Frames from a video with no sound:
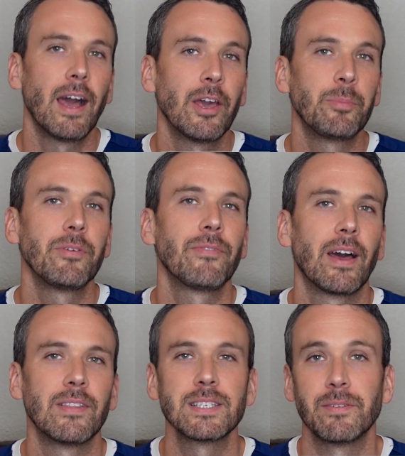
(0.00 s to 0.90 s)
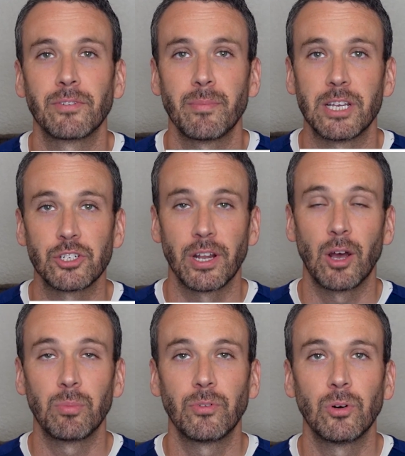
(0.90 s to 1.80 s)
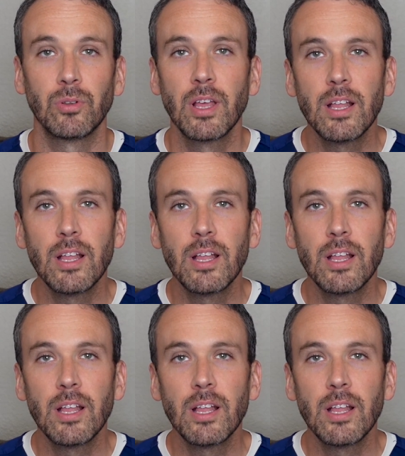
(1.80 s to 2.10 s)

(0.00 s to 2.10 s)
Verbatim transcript: I hope you found this information helpful.